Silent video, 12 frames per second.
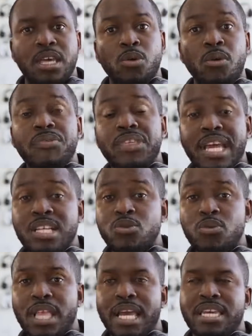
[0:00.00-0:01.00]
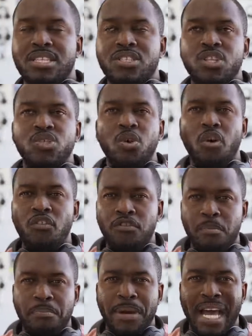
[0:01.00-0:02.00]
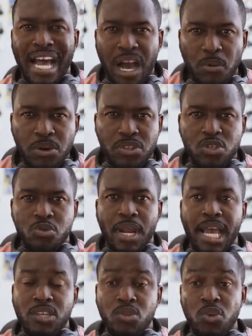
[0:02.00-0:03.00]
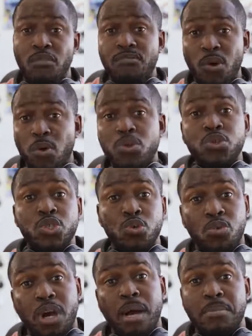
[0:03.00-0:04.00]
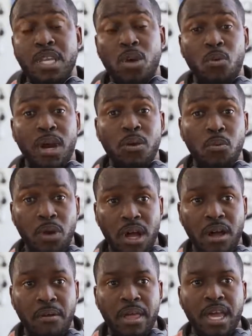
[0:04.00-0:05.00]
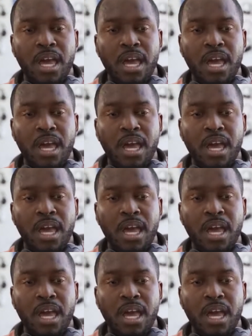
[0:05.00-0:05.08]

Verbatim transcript: The one thing I do like, it doesn't overpower the track, so your vocals do come in quite well.